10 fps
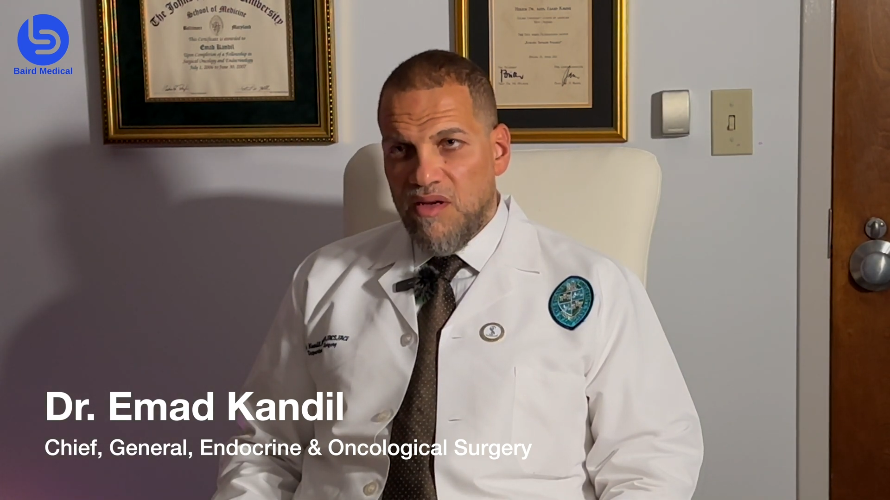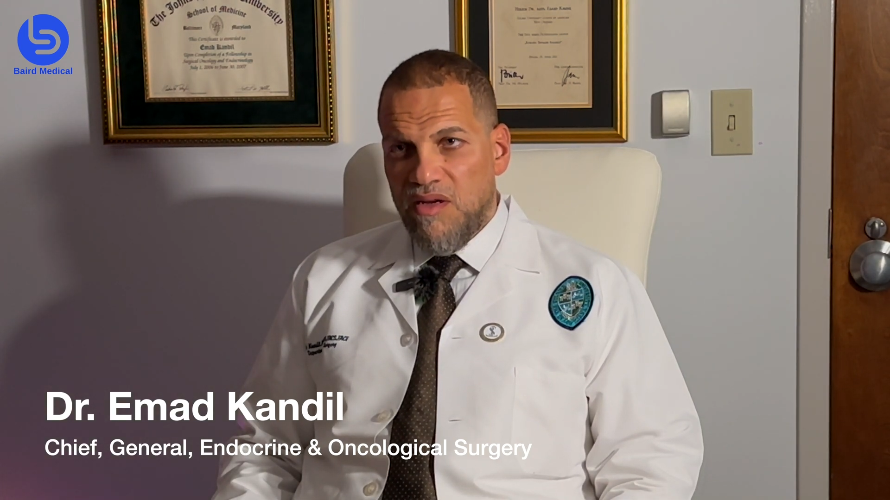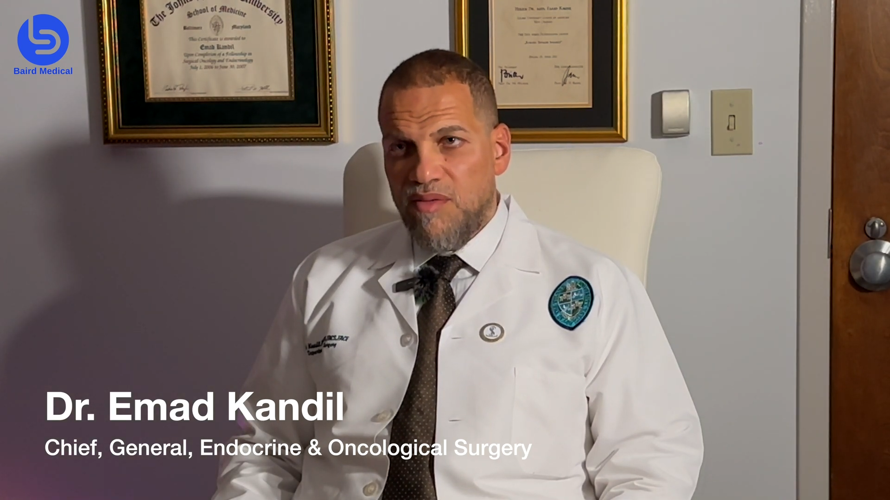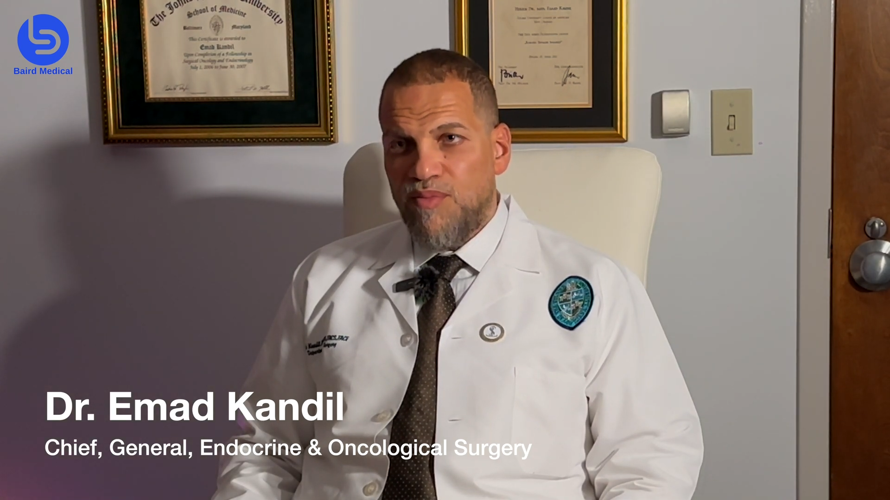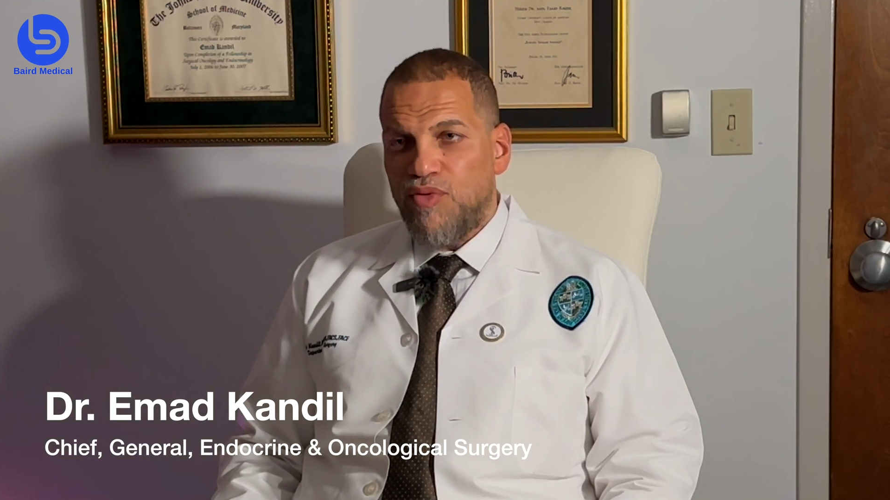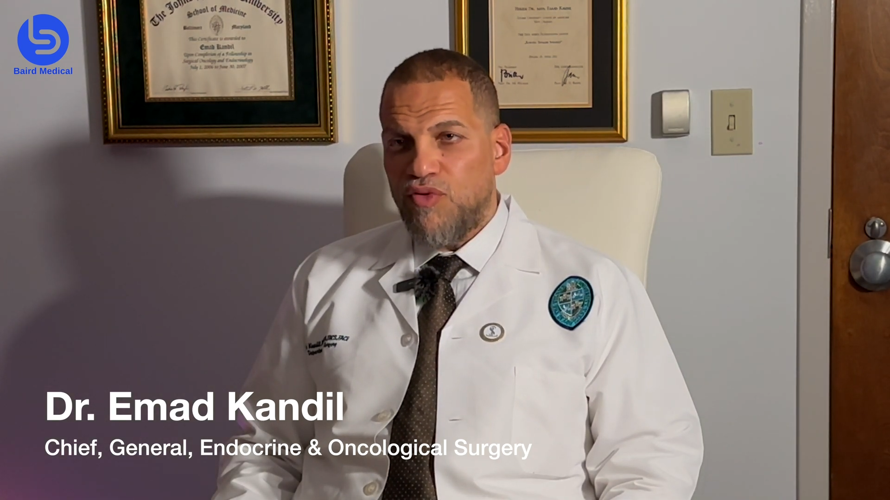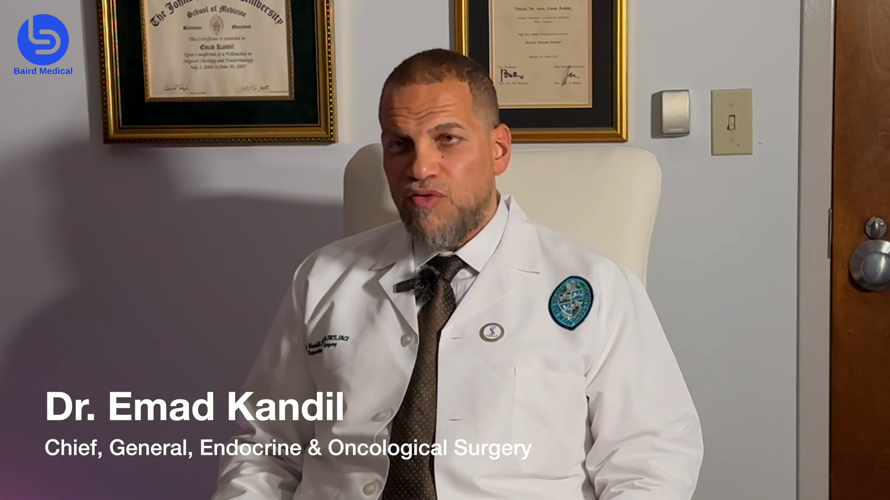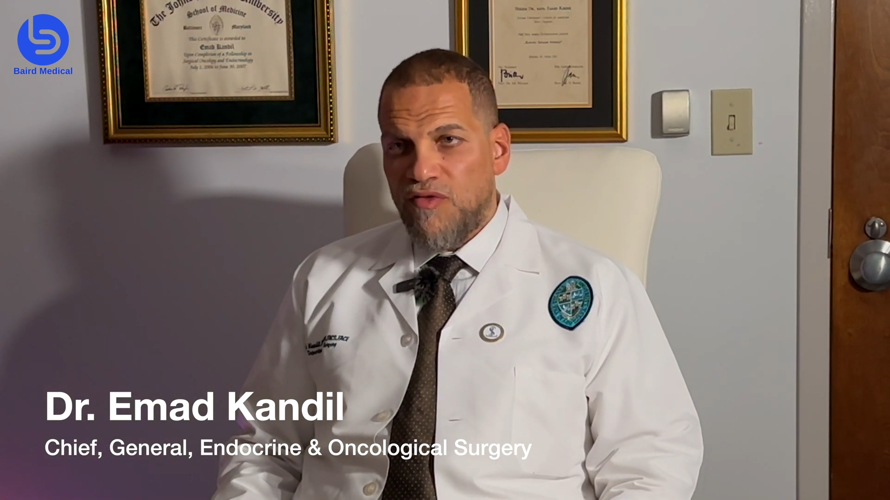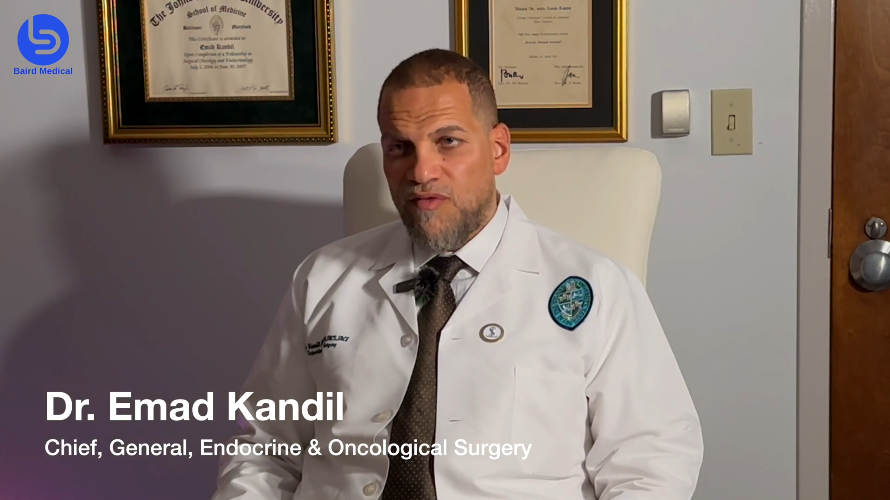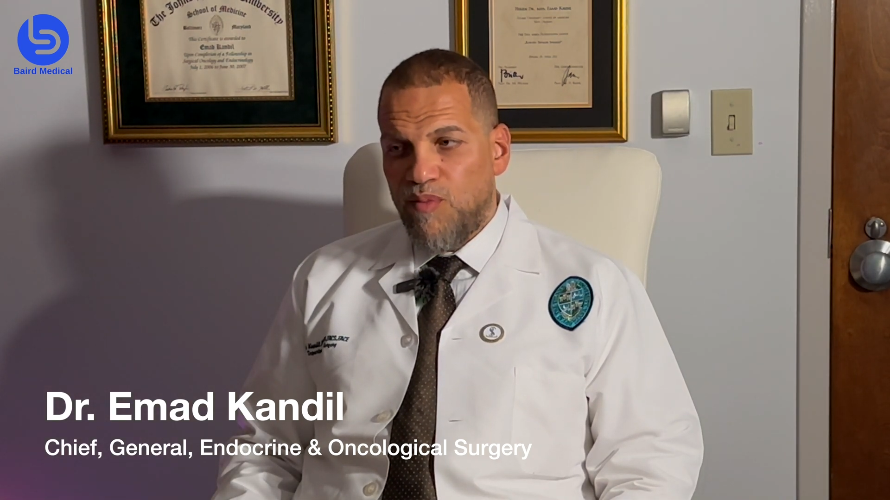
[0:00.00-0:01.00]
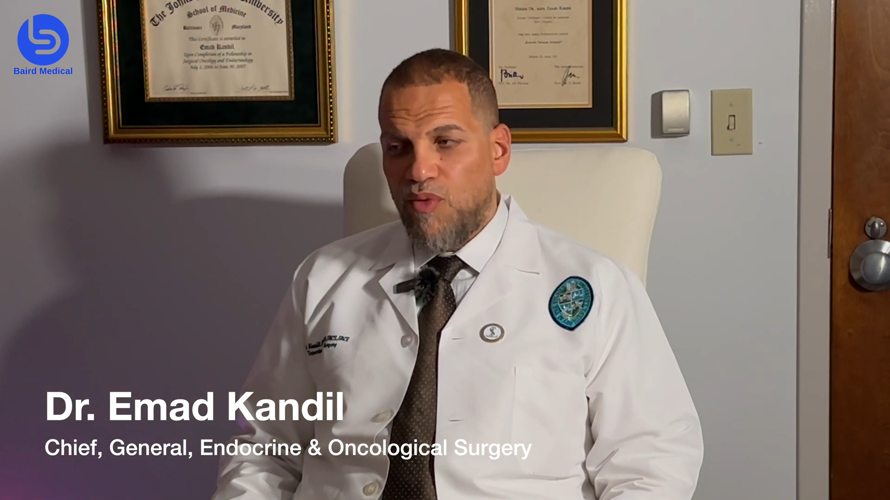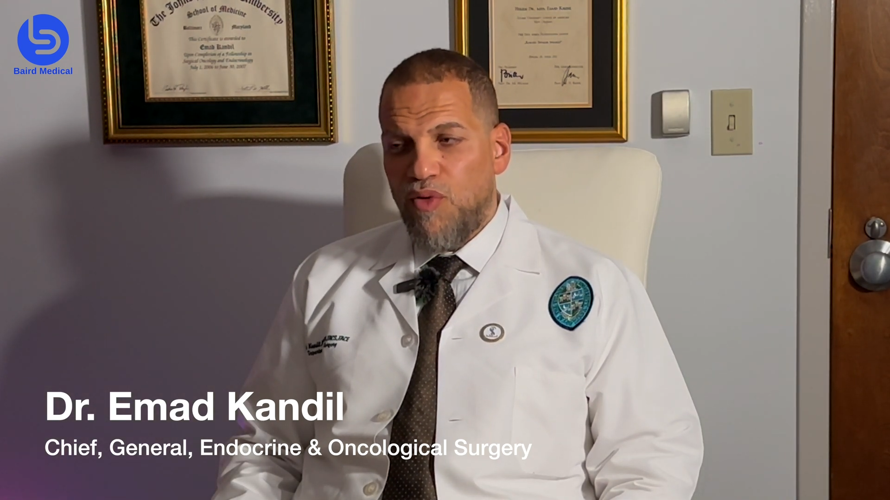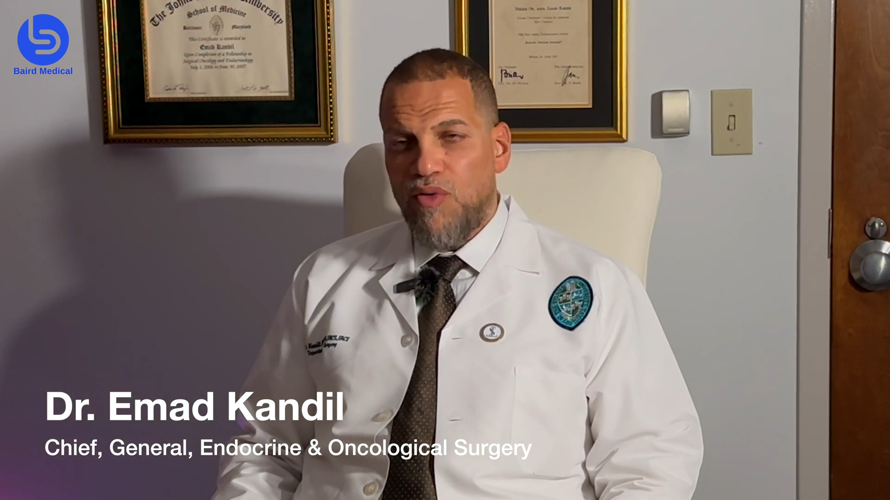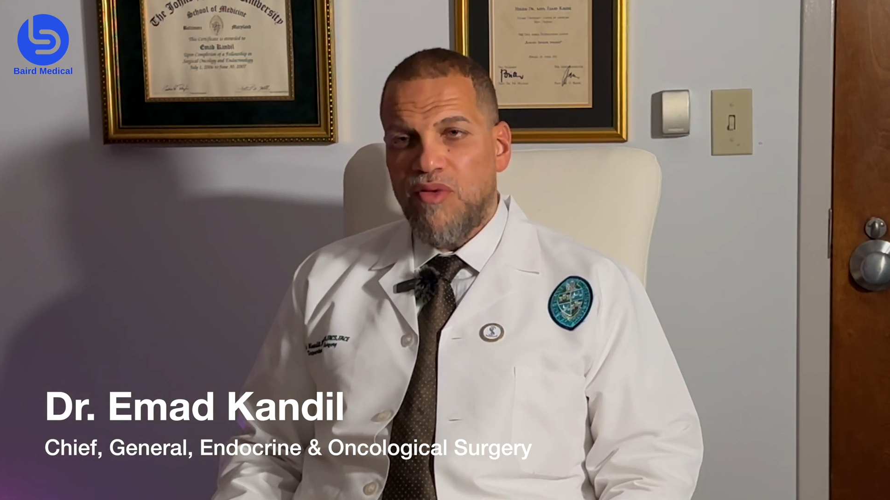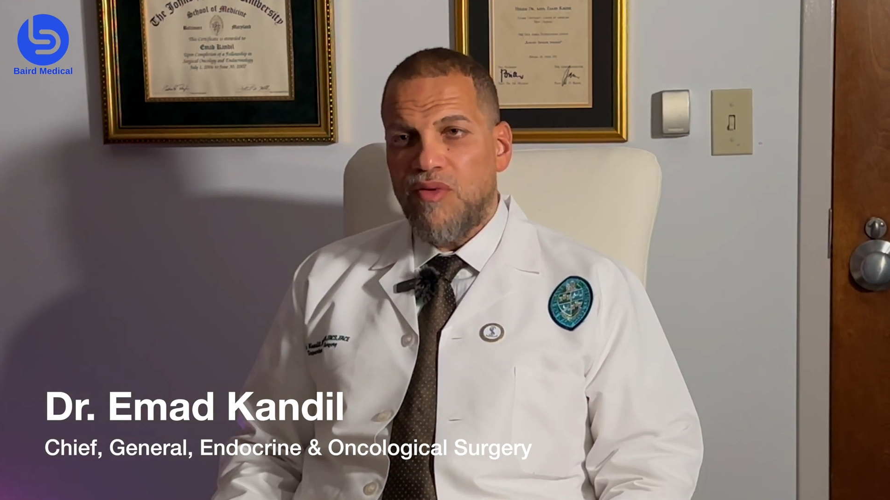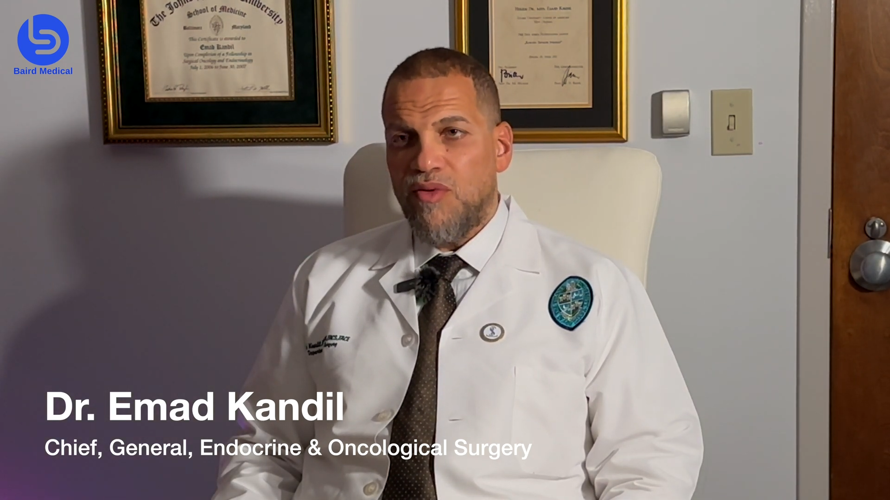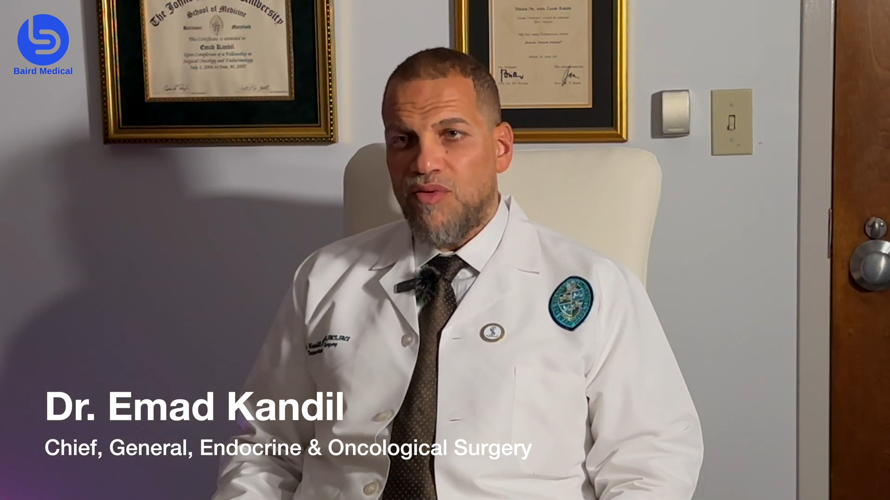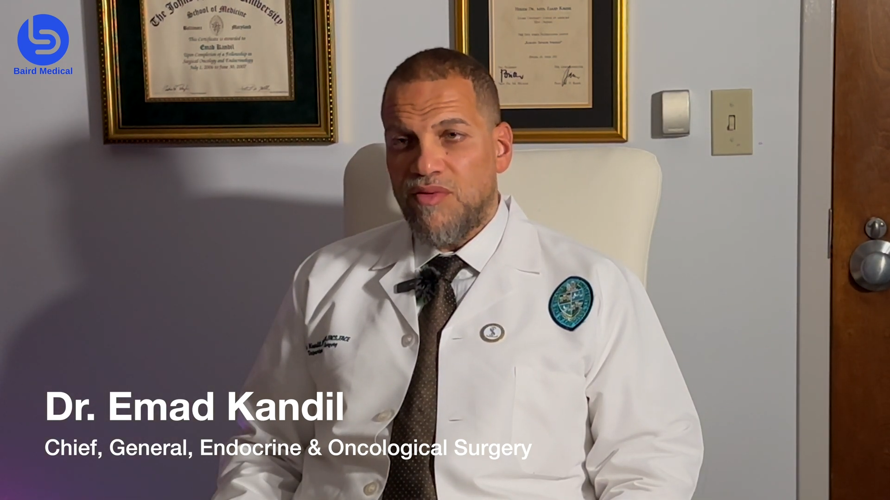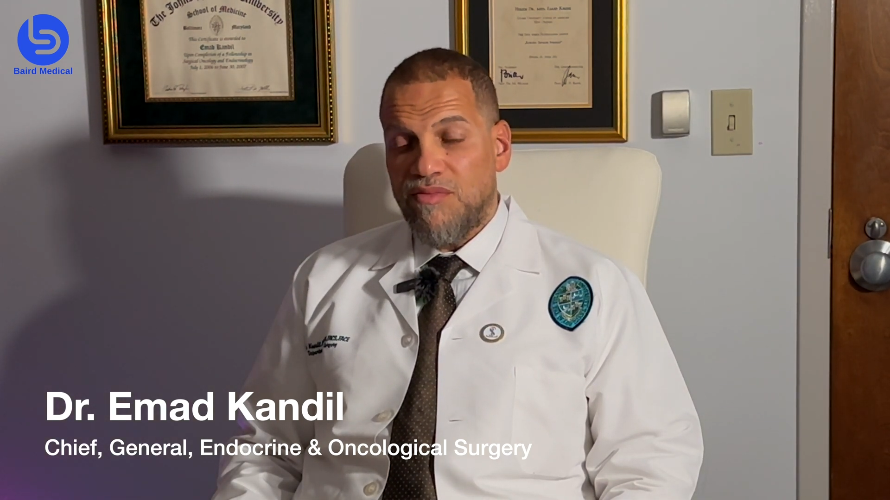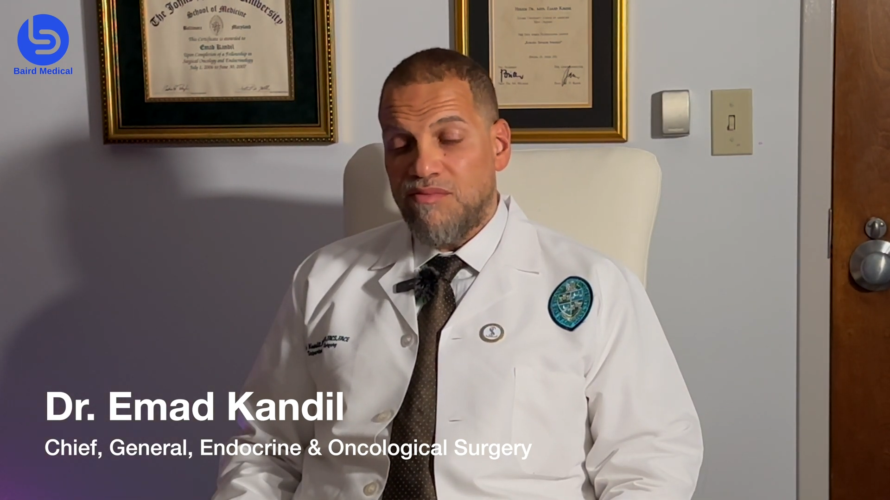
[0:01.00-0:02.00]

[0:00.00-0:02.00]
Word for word: improve both your